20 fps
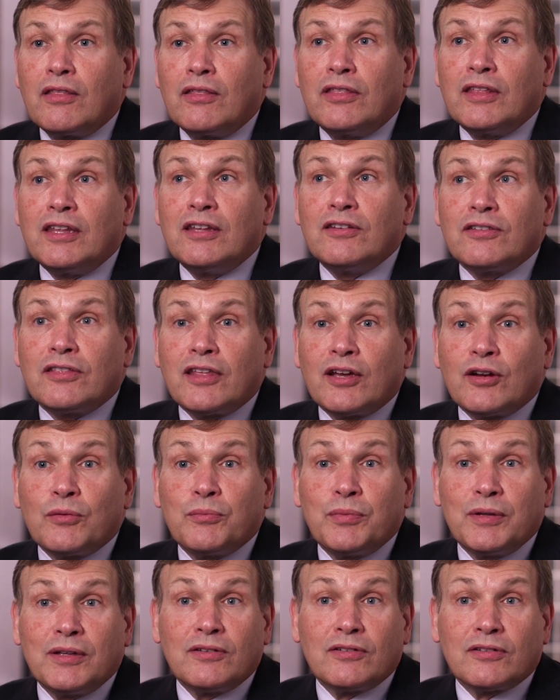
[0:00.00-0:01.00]
These
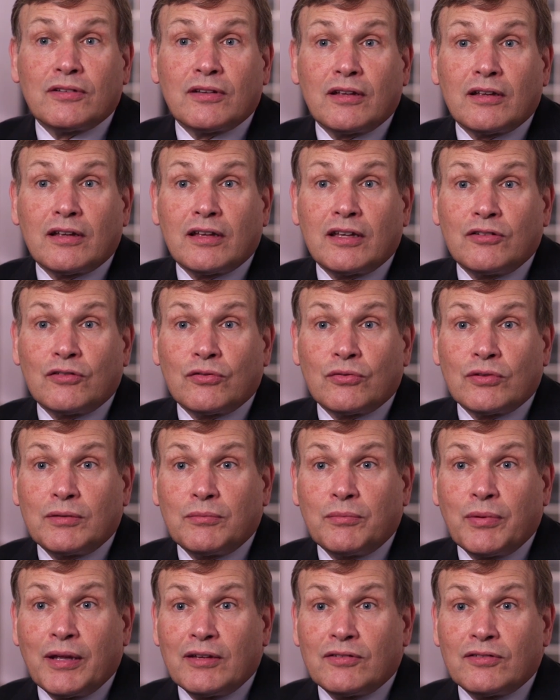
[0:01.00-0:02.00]
therapies can
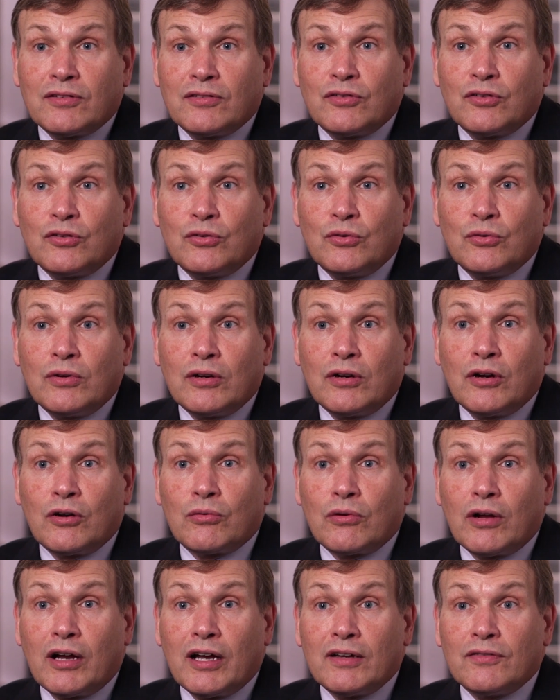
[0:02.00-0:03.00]
treat patients who
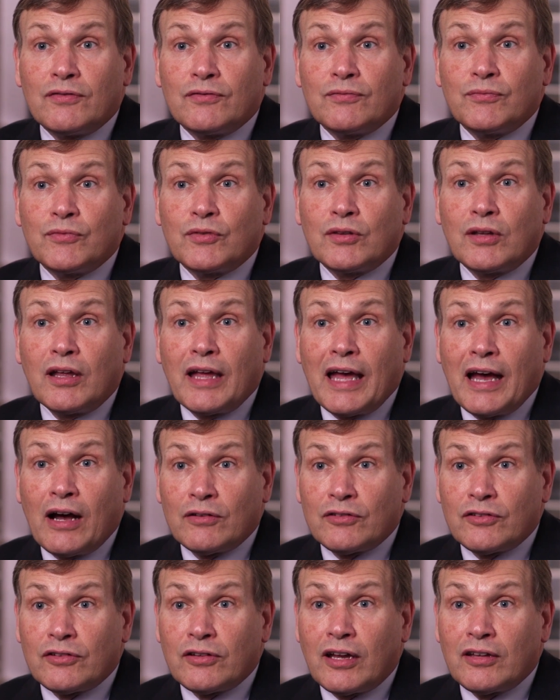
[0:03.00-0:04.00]
arrive
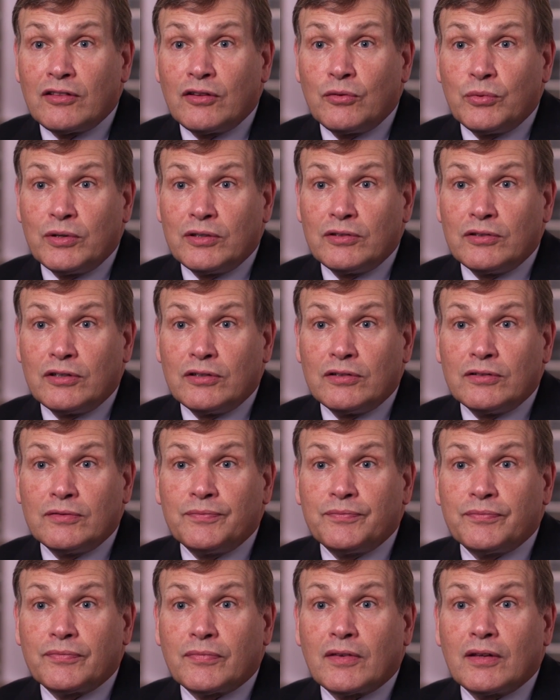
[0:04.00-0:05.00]
outside the window
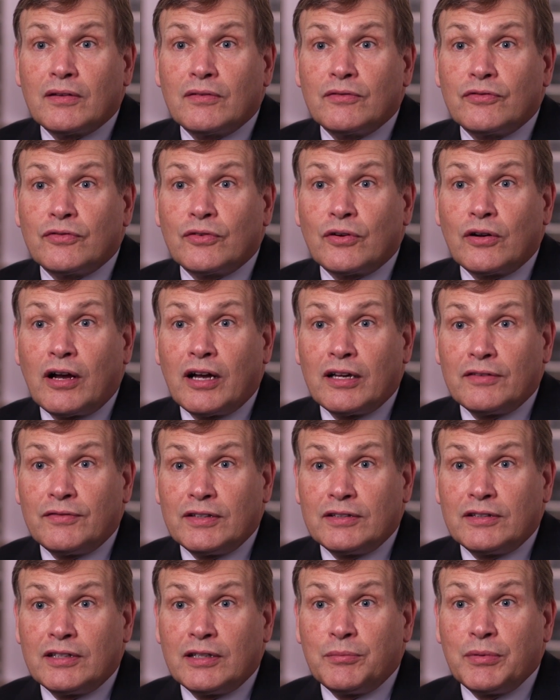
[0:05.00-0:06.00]
for I
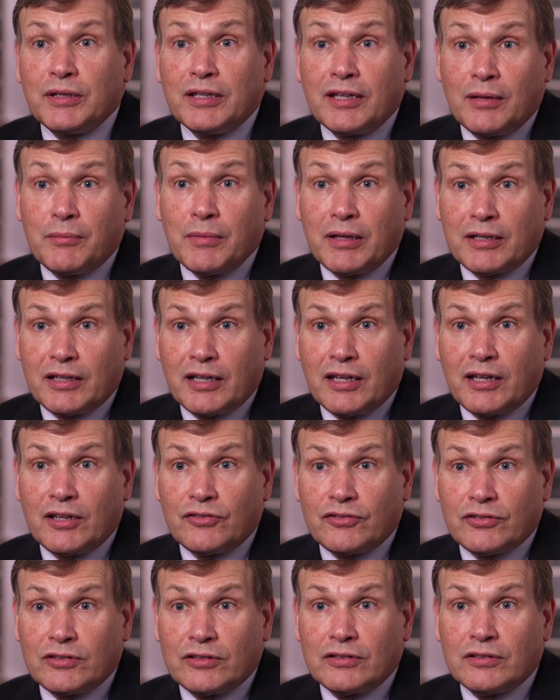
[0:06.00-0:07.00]
V T P A
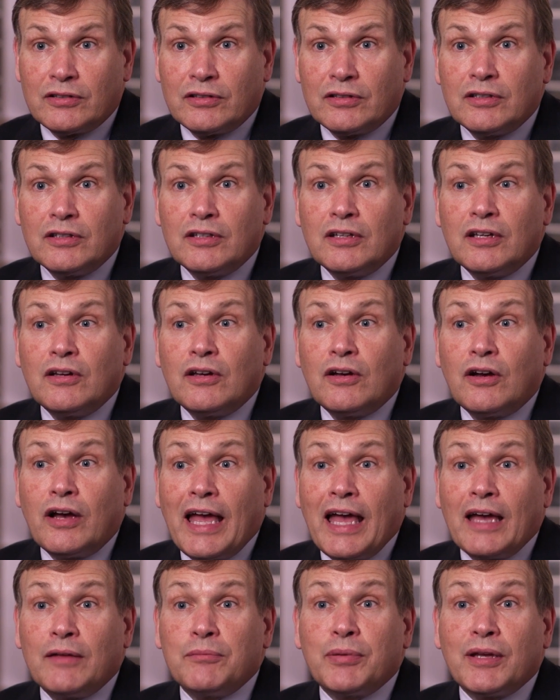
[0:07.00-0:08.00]
medication
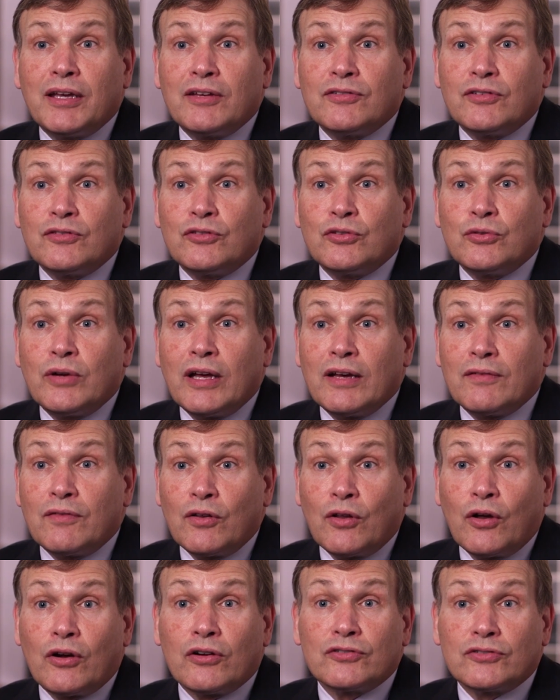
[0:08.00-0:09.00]
and patients who have
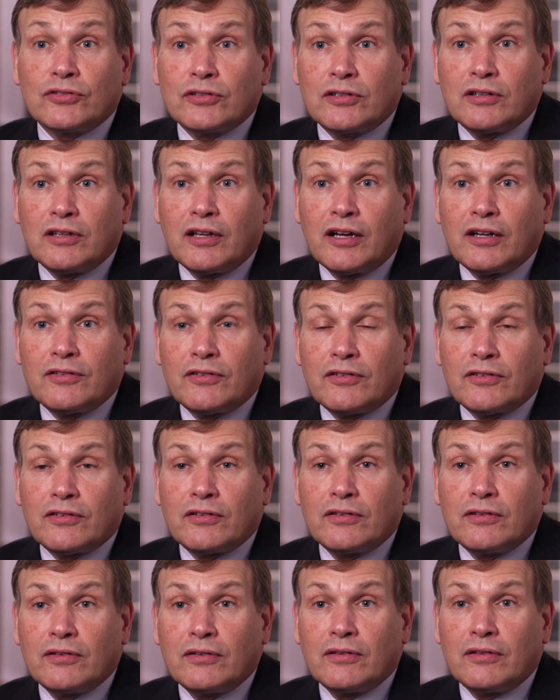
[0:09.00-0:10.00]
larger
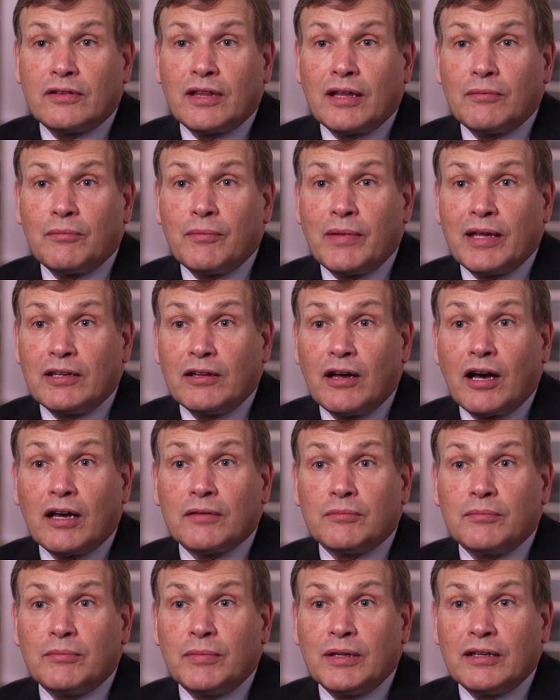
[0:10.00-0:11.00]
clots that may
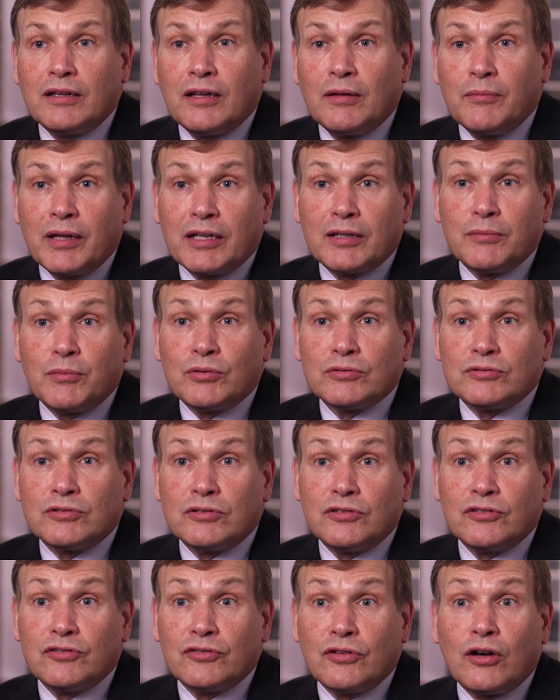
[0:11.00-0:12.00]
not be amenable
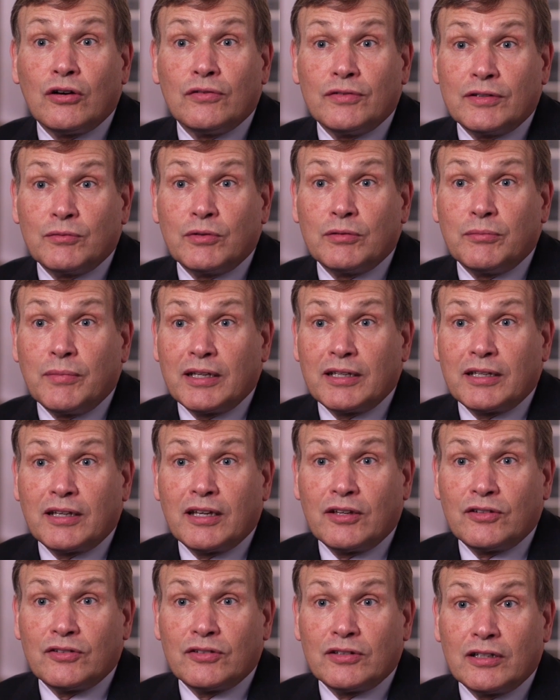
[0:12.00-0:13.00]
to dissolving with
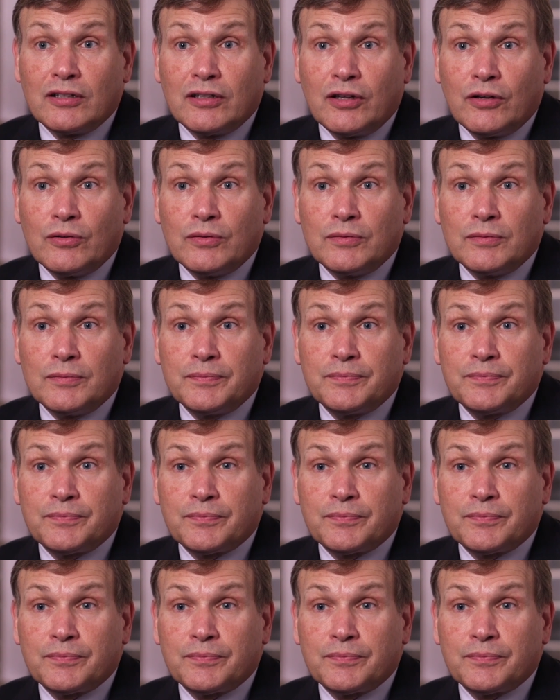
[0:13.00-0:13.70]
medication alone.